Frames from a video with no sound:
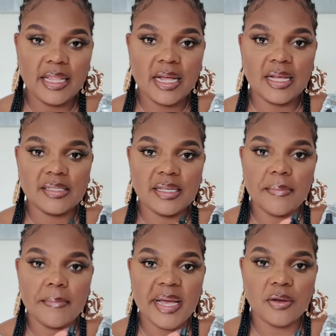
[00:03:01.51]
it has a
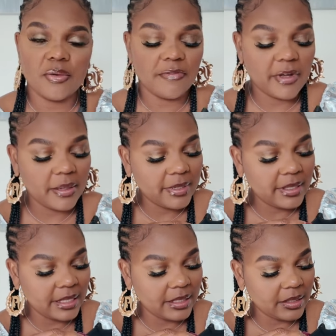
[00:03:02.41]
microfiber
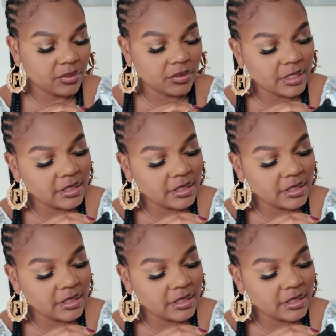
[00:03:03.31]
lining on the